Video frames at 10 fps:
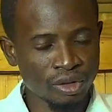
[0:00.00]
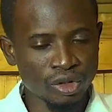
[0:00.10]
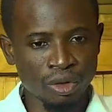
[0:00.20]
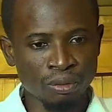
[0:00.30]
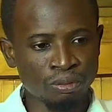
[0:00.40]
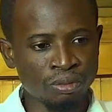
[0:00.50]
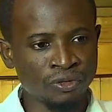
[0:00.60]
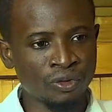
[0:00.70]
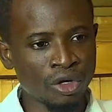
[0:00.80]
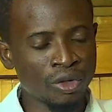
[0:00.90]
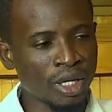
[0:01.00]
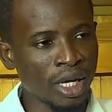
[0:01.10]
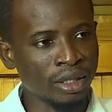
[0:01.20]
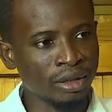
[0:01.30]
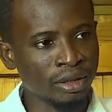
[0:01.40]
So before you
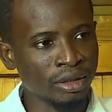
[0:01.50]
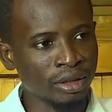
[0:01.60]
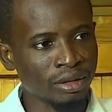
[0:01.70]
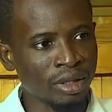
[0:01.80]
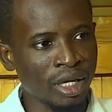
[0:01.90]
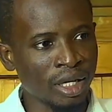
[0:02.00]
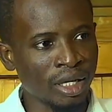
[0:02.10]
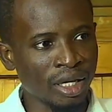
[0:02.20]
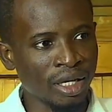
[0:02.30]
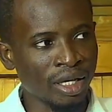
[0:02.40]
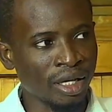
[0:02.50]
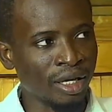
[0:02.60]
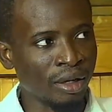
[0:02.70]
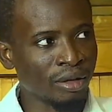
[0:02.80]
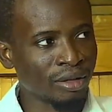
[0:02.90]
can
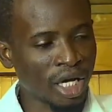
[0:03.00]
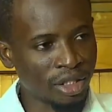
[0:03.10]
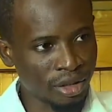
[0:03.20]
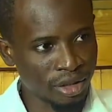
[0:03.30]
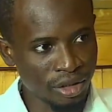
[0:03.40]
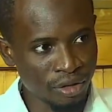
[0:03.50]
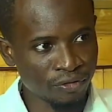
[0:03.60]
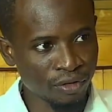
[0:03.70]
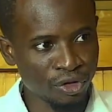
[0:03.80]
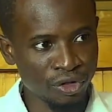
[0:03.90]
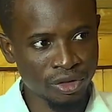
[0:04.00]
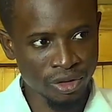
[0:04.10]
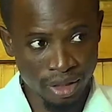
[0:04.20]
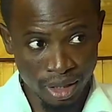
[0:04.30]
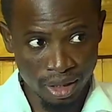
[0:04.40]
catch a thief, you need
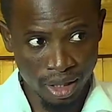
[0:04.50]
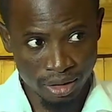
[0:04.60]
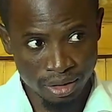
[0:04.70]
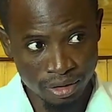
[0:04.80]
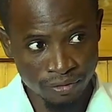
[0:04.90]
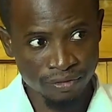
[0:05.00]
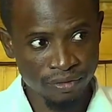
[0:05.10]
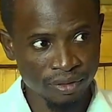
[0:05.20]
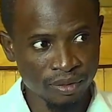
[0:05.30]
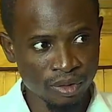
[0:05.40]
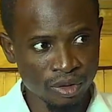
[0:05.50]
to think like a thief.